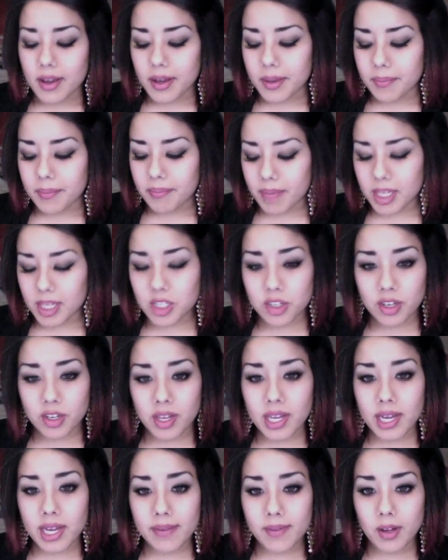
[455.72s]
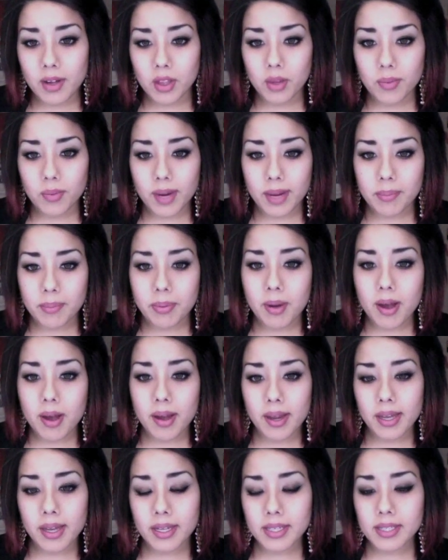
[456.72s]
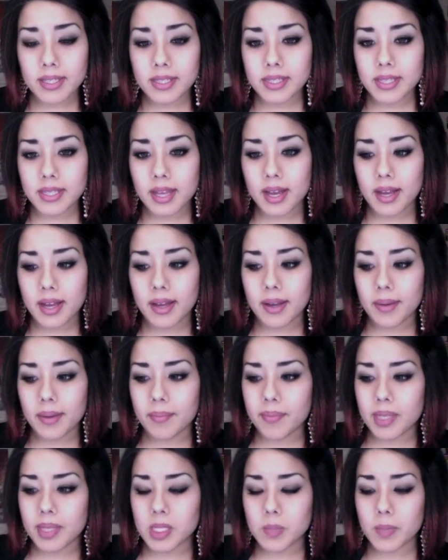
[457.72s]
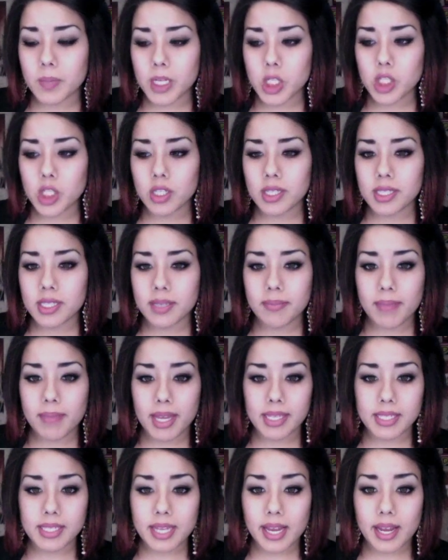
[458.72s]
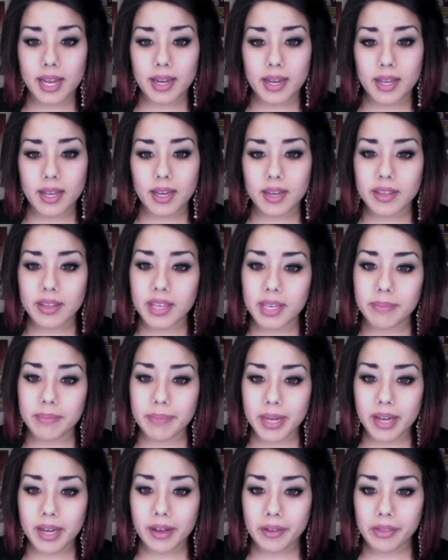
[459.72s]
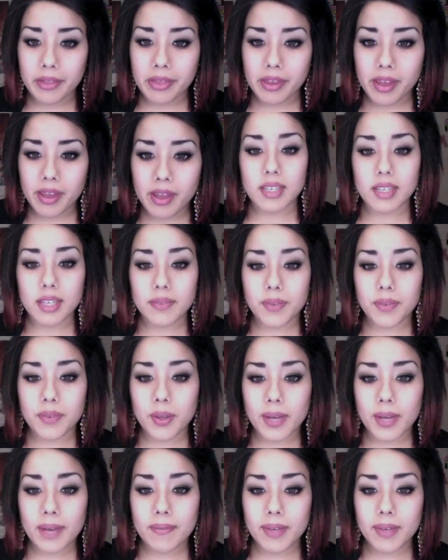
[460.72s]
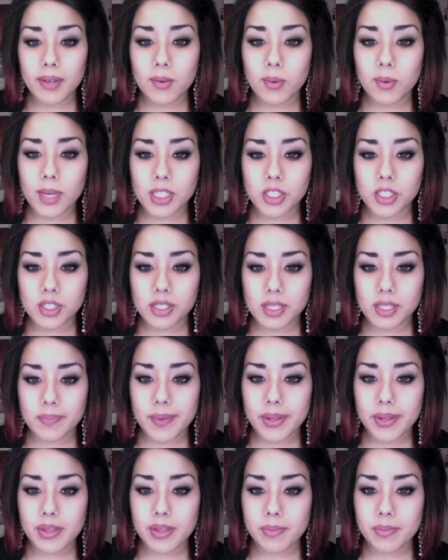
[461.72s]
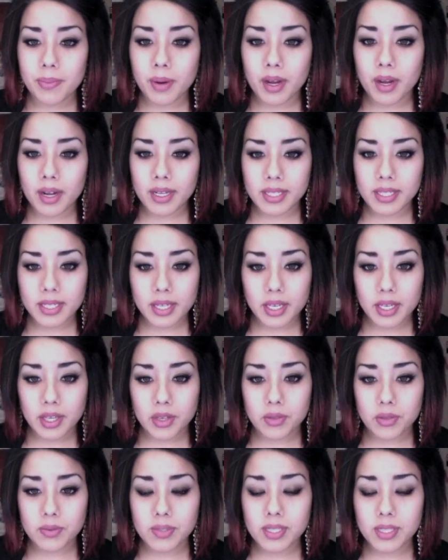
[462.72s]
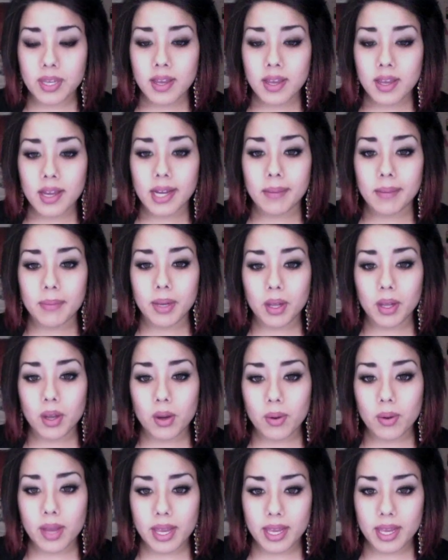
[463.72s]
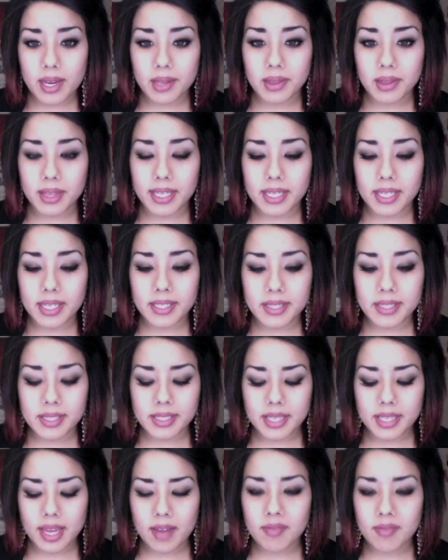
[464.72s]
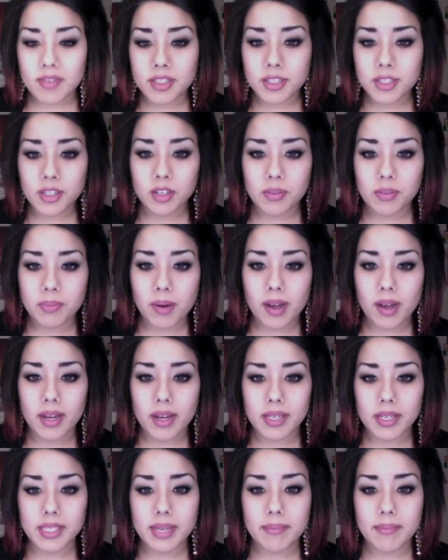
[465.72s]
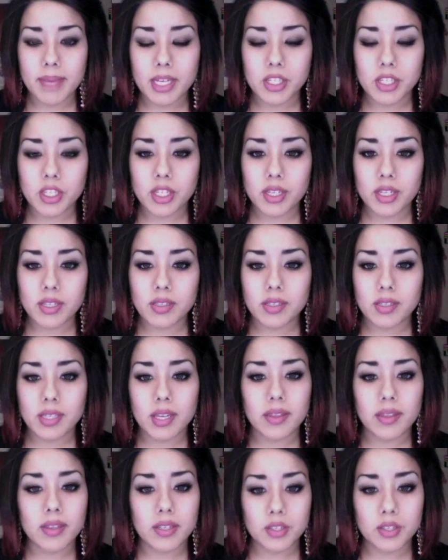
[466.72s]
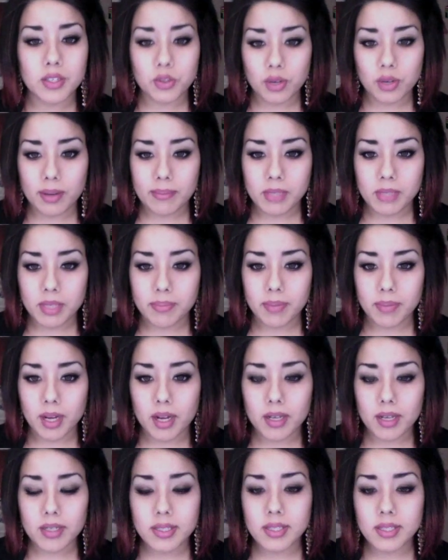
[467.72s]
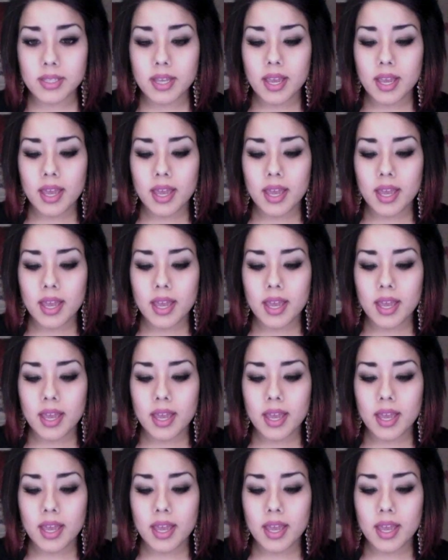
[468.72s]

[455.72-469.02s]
Make sure you have all the right products, especially to maintain it and keep it healthy. If you have any questions about the products I use, I'm going to go ahead and list every single product I mentioned in the description box,